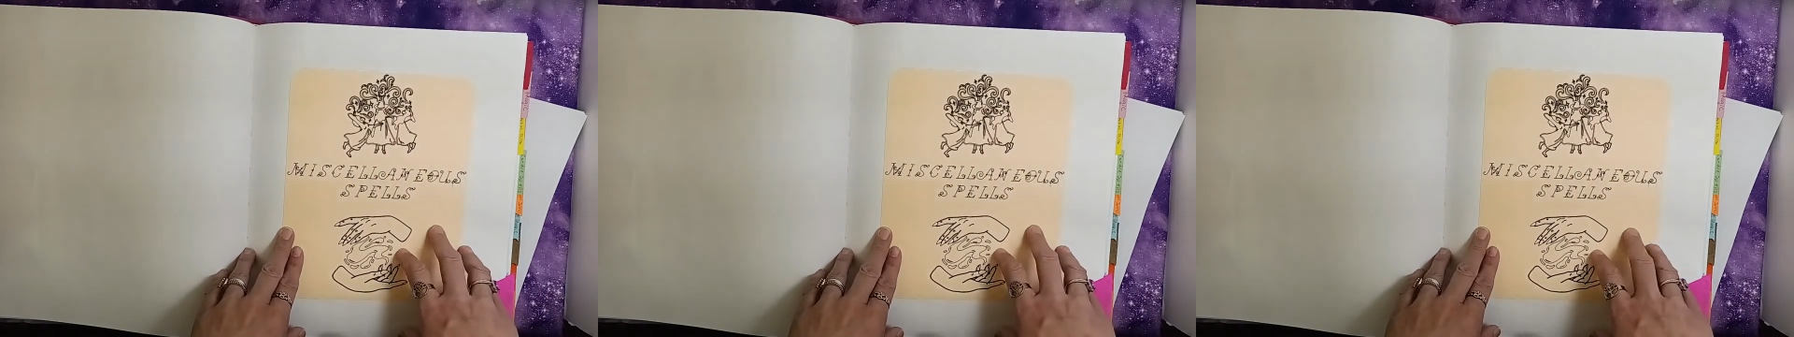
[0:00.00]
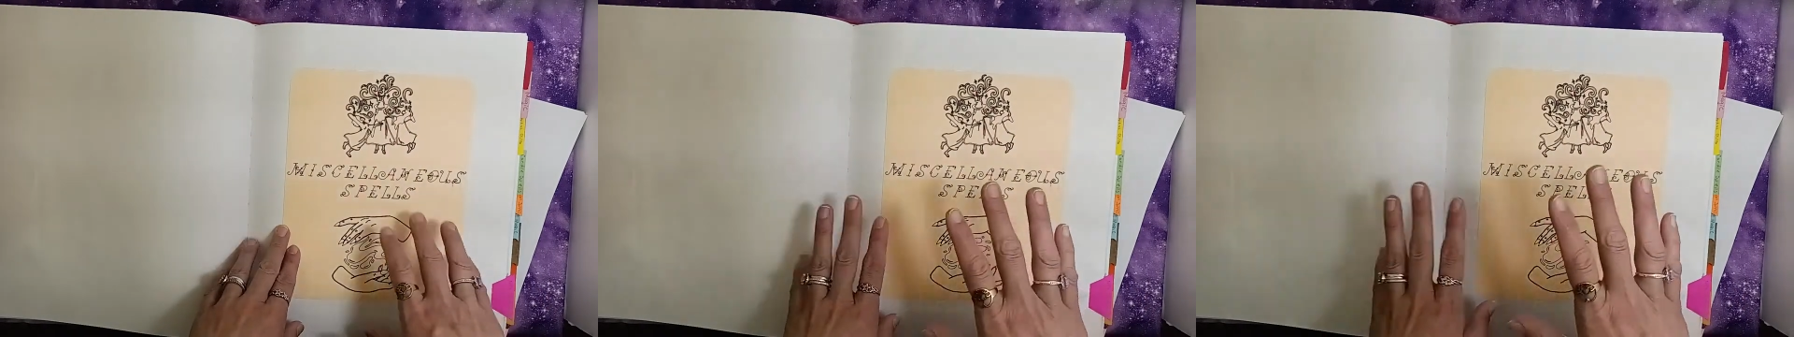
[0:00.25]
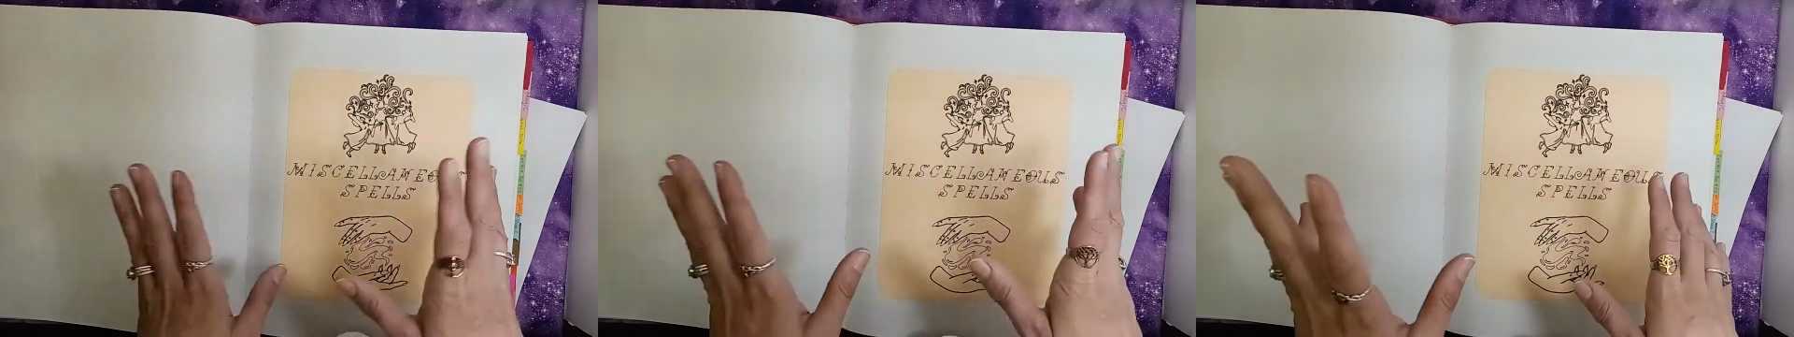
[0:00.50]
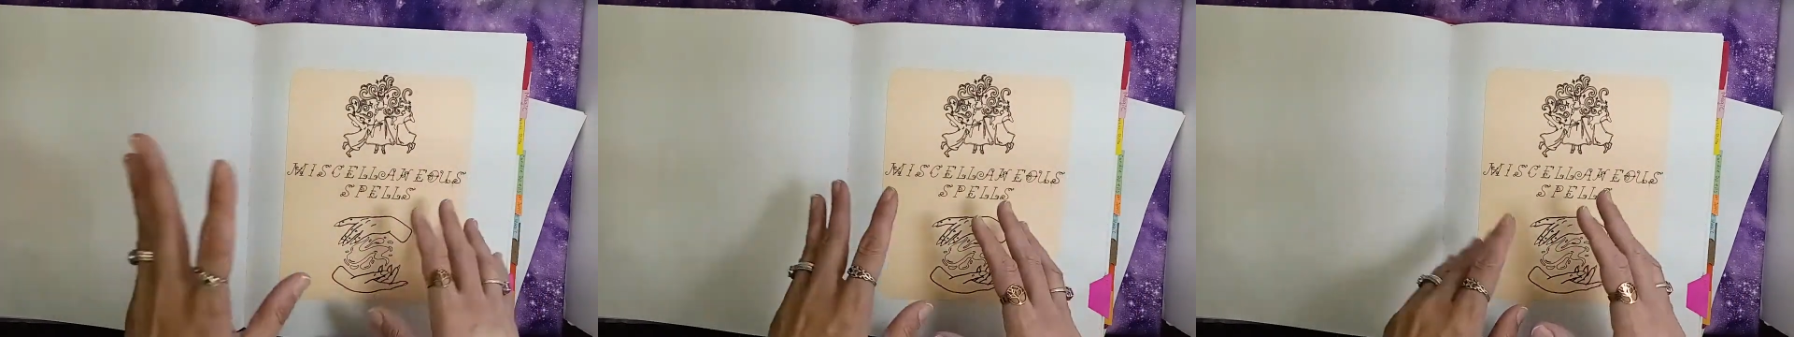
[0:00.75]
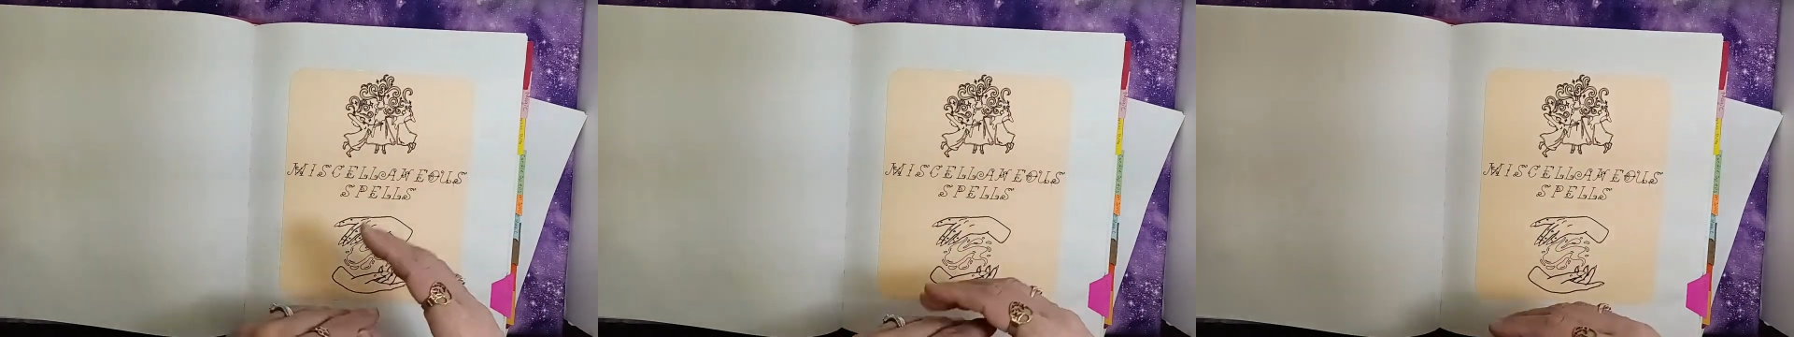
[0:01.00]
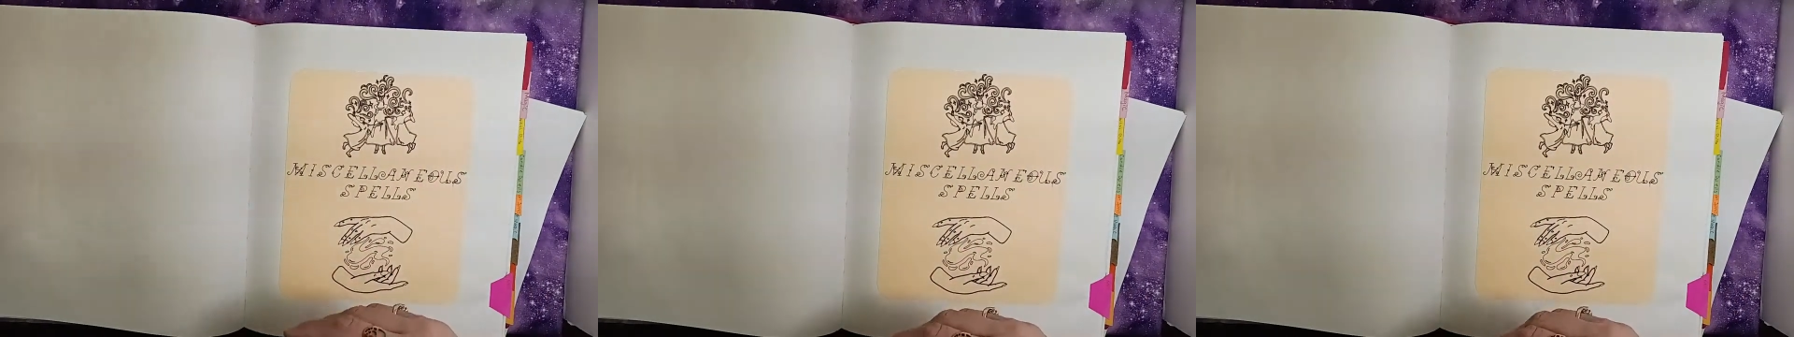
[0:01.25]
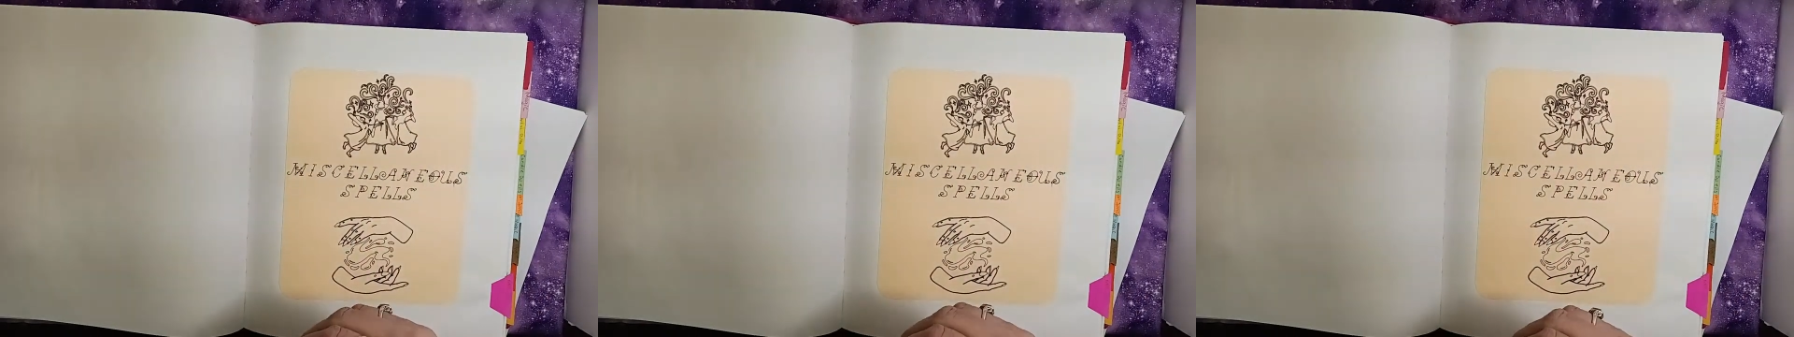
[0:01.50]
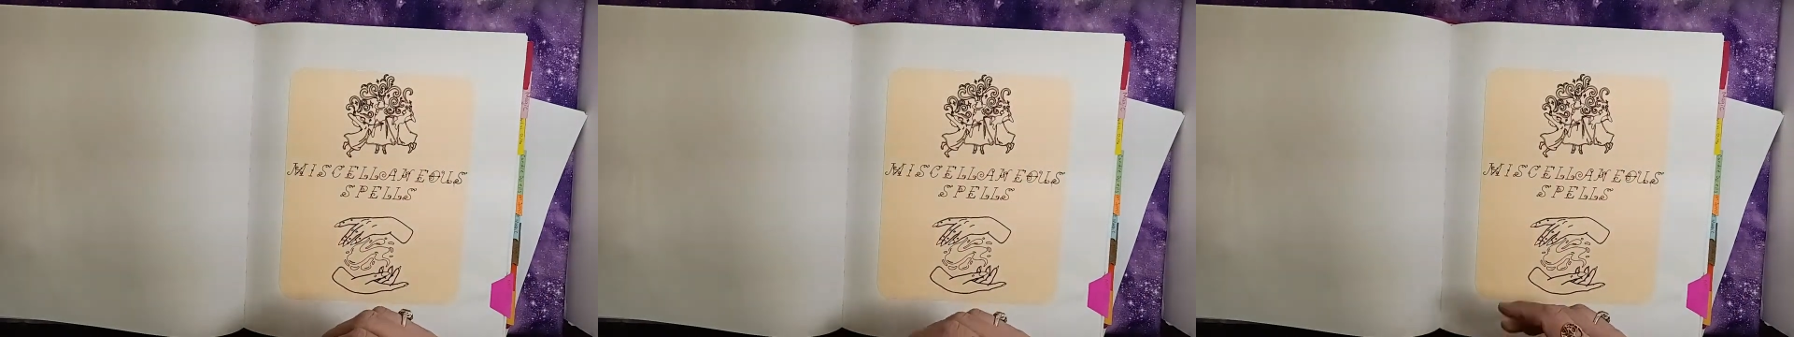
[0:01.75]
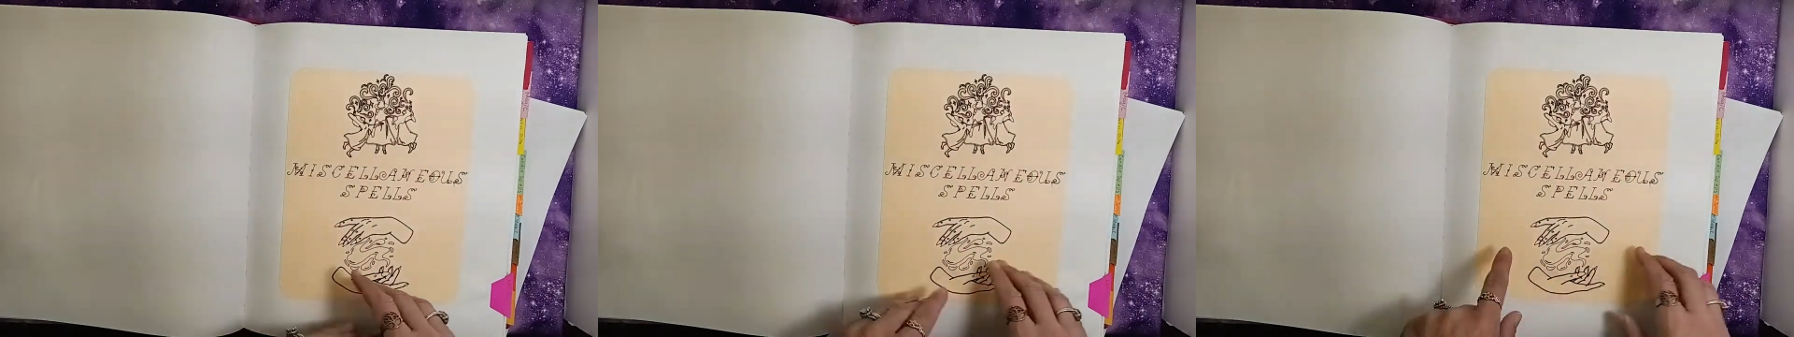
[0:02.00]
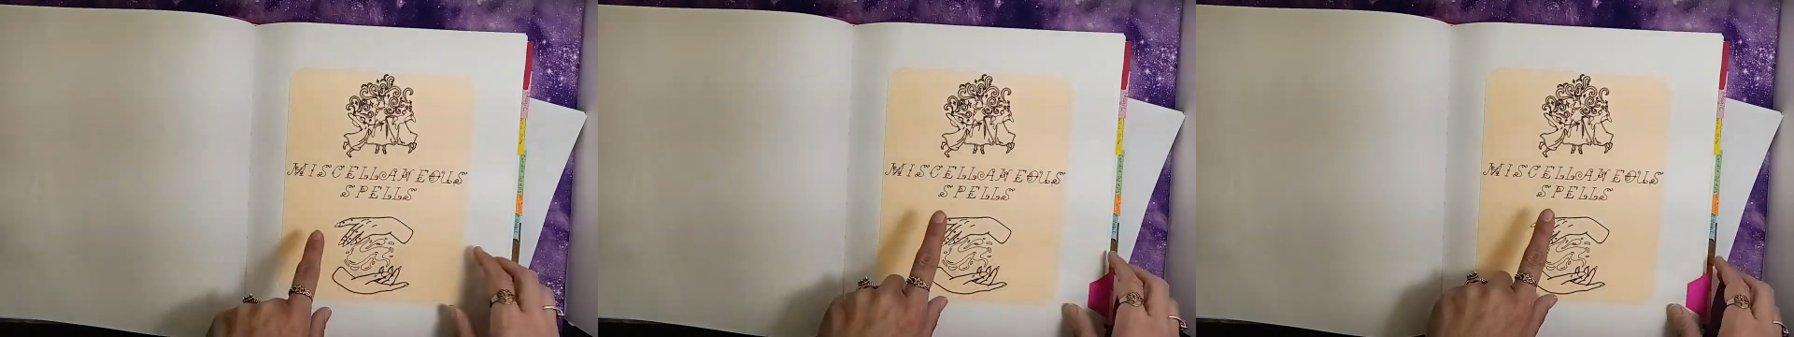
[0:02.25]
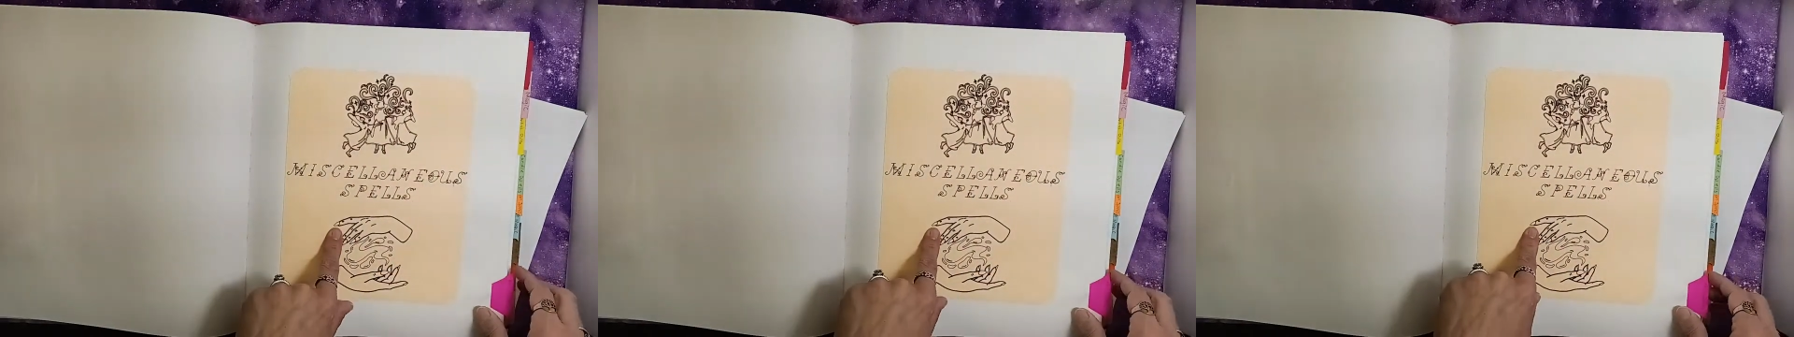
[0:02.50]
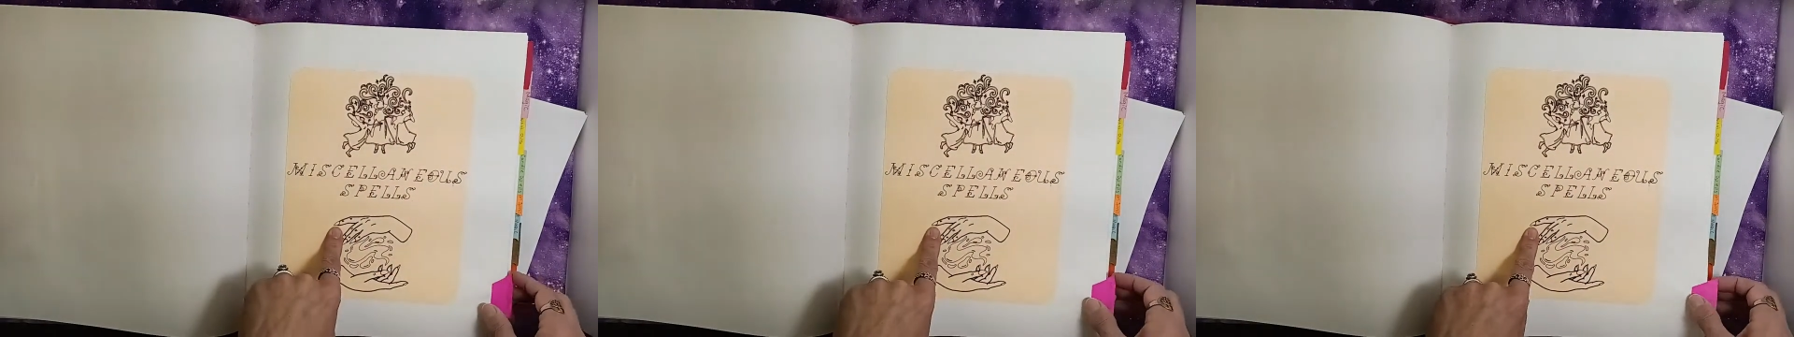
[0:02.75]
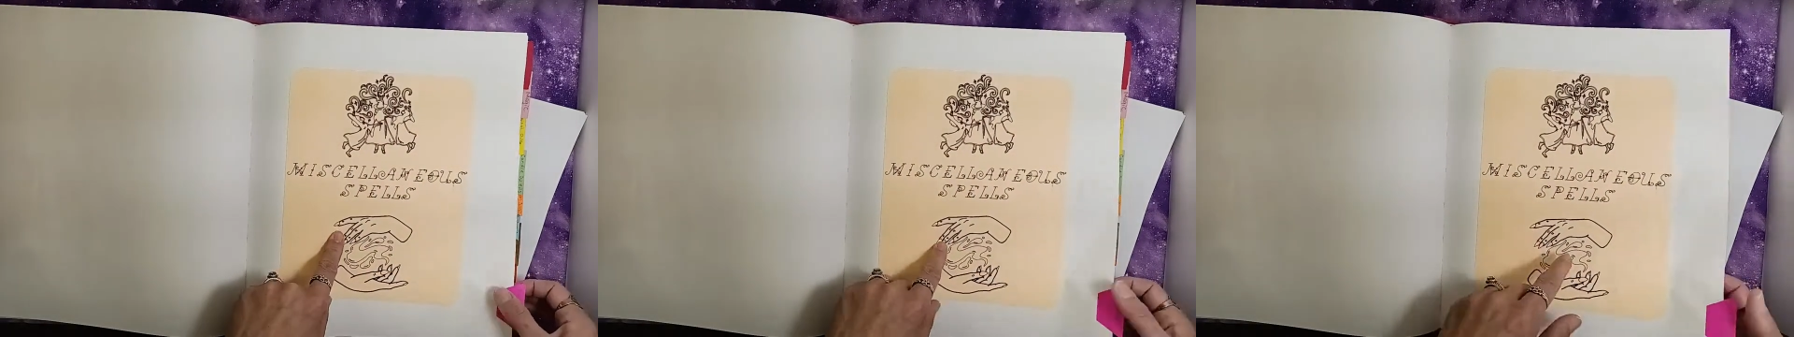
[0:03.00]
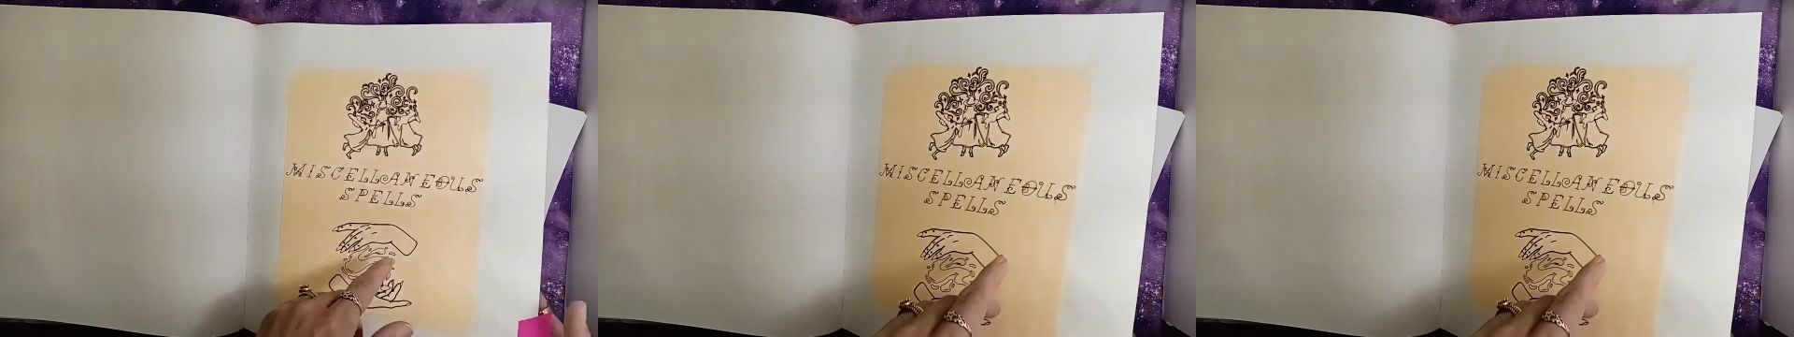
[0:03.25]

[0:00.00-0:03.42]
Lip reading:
No face is visible, so there are no lips to read.